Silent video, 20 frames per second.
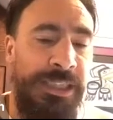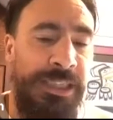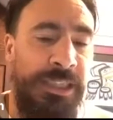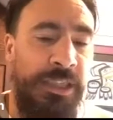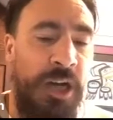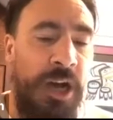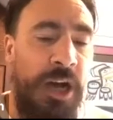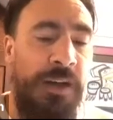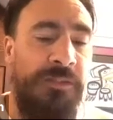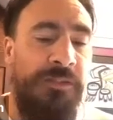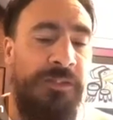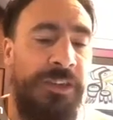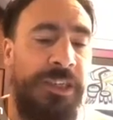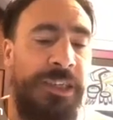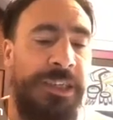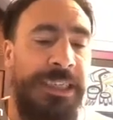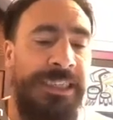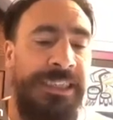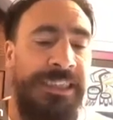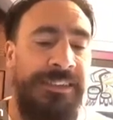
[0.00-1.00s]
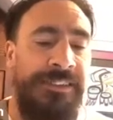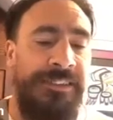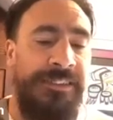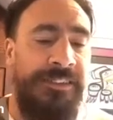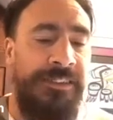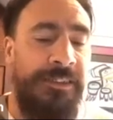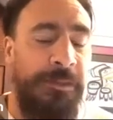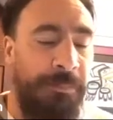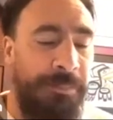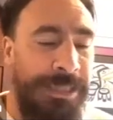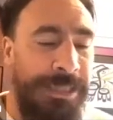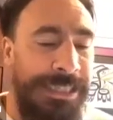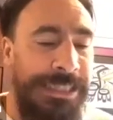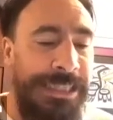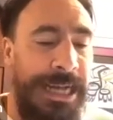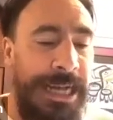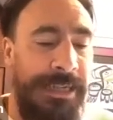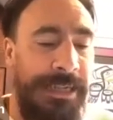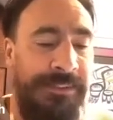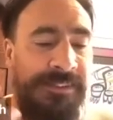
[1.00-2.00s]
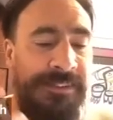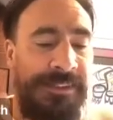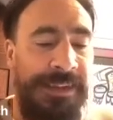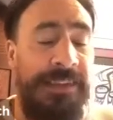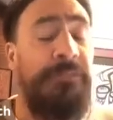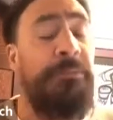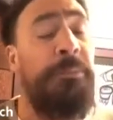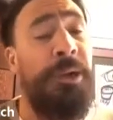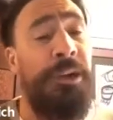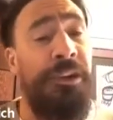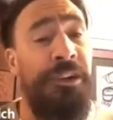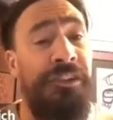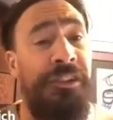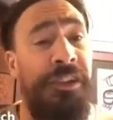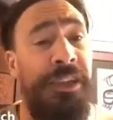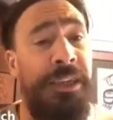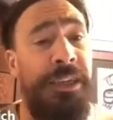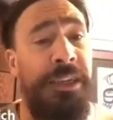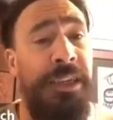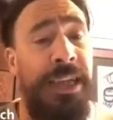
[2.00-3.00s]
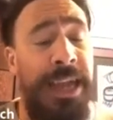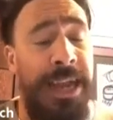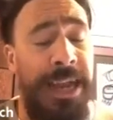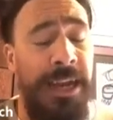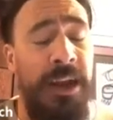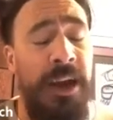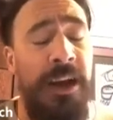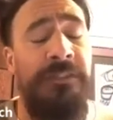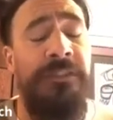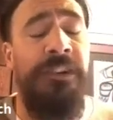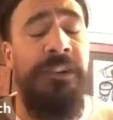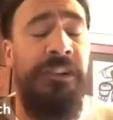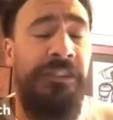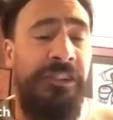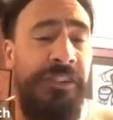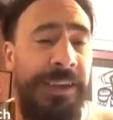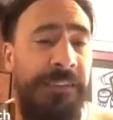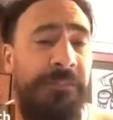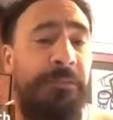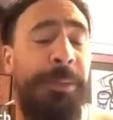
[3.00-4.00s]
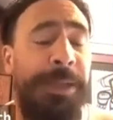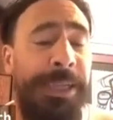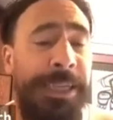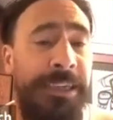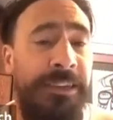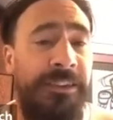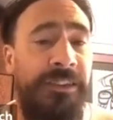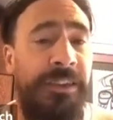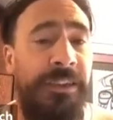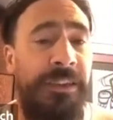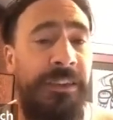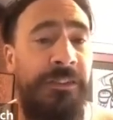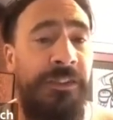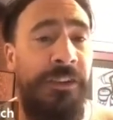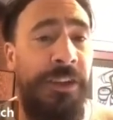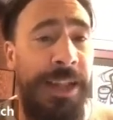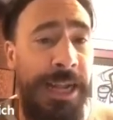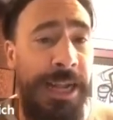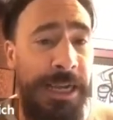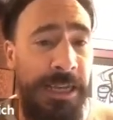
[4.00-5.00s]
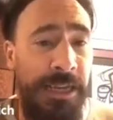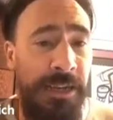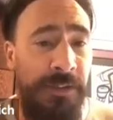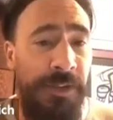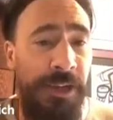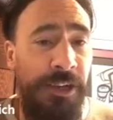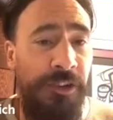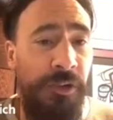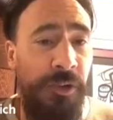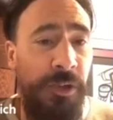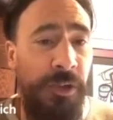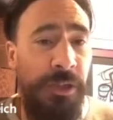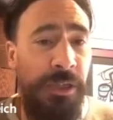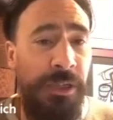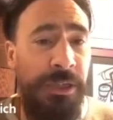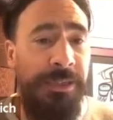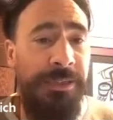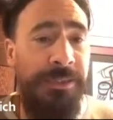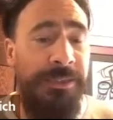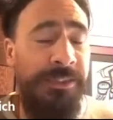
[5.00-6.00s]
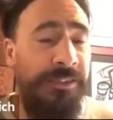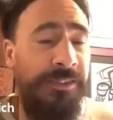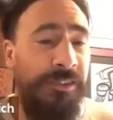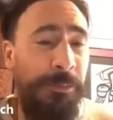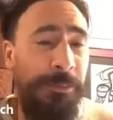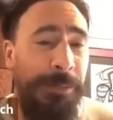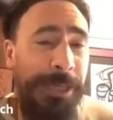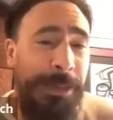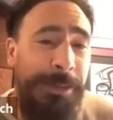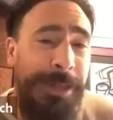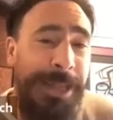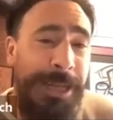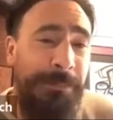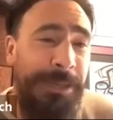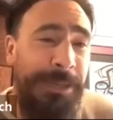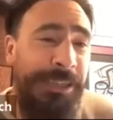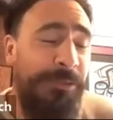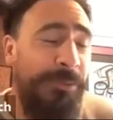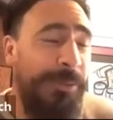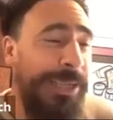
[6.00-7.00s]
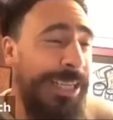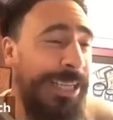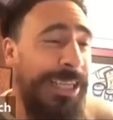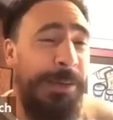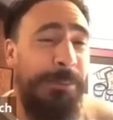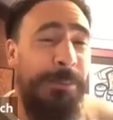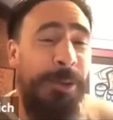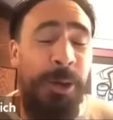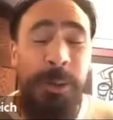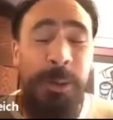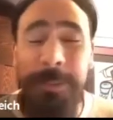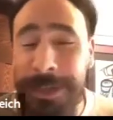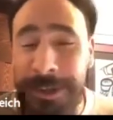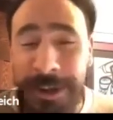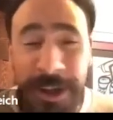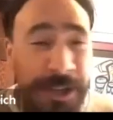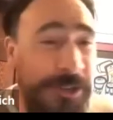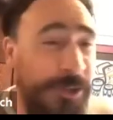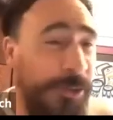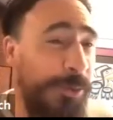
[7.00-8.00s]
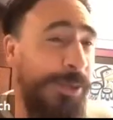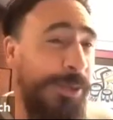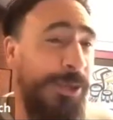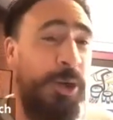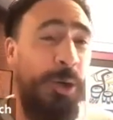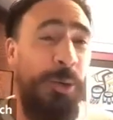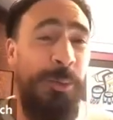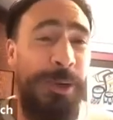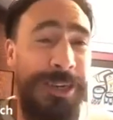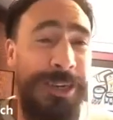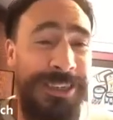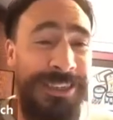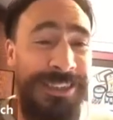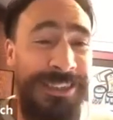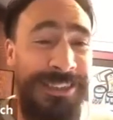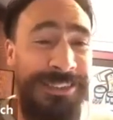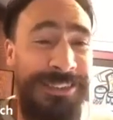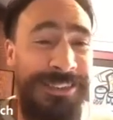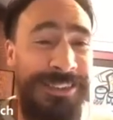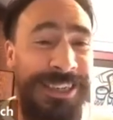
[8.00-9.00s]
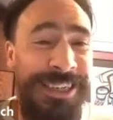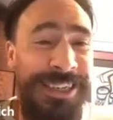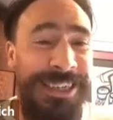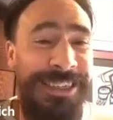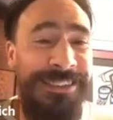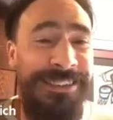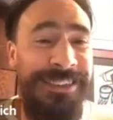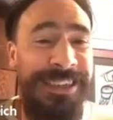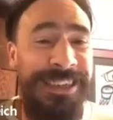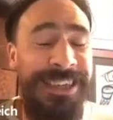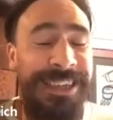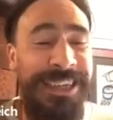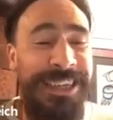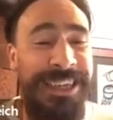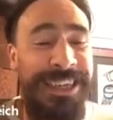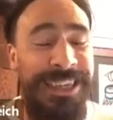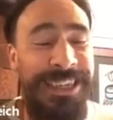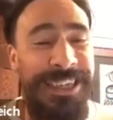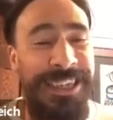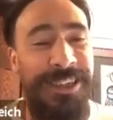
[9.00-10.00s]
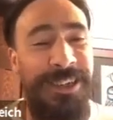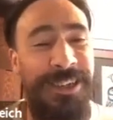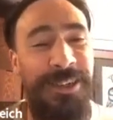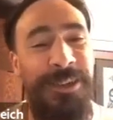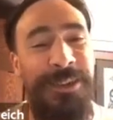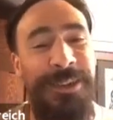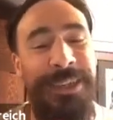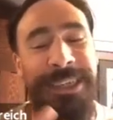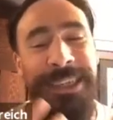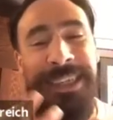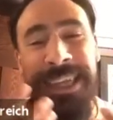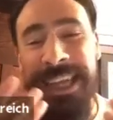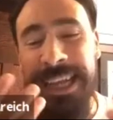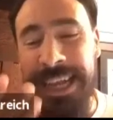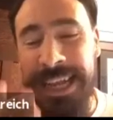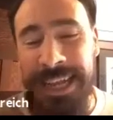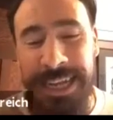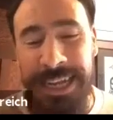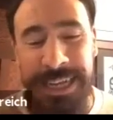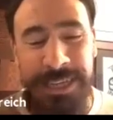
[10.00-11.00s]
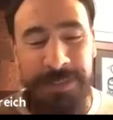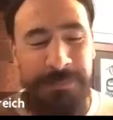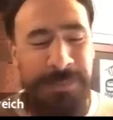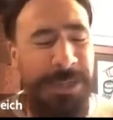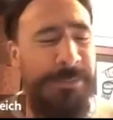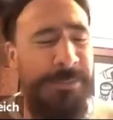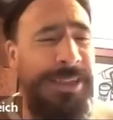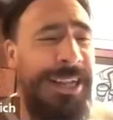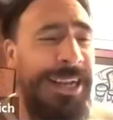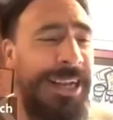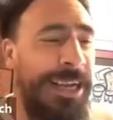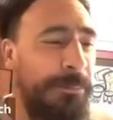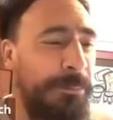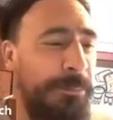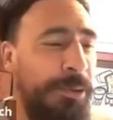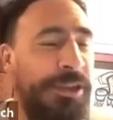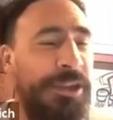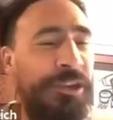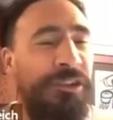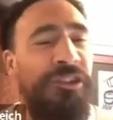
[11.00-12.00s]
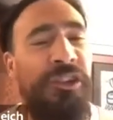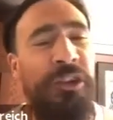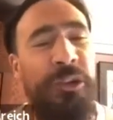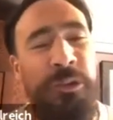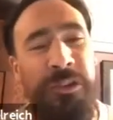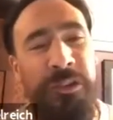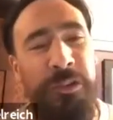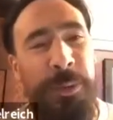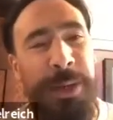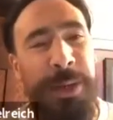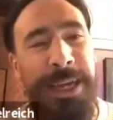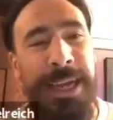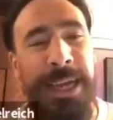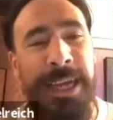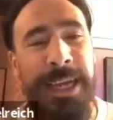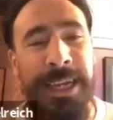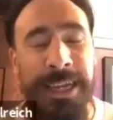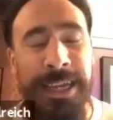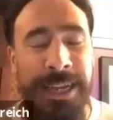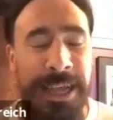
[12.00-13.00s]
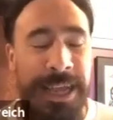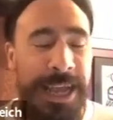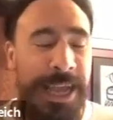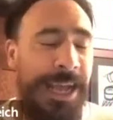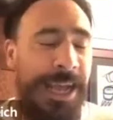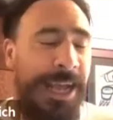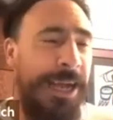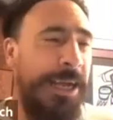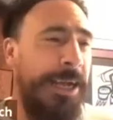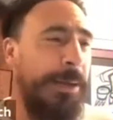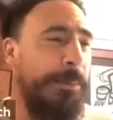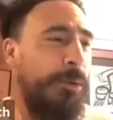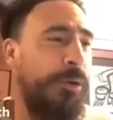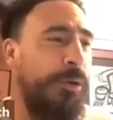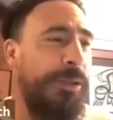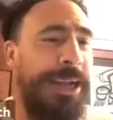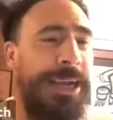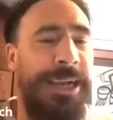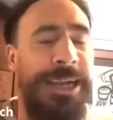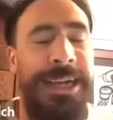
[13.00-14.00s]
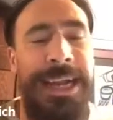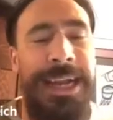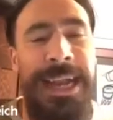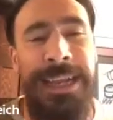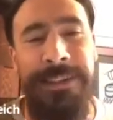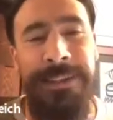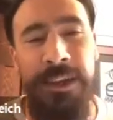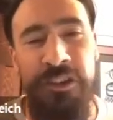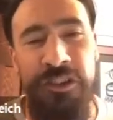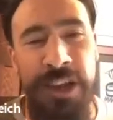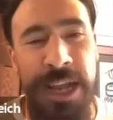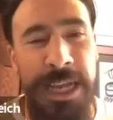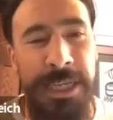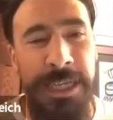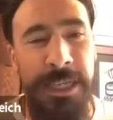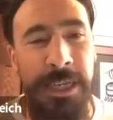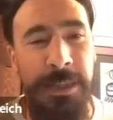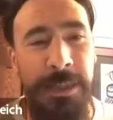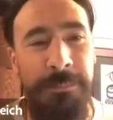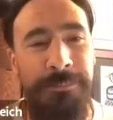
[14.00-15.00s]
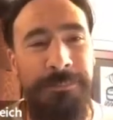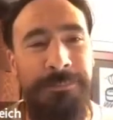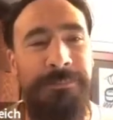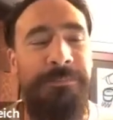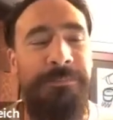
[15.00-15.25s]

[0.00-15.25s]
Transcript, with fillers: can offer is to be that safe person and offer a safe place for that individual. So maybe that means when they come home, they're not doing homework, right? You know, and and maybe they didn't put their shoes away, um, or they didn't hang their jacket up.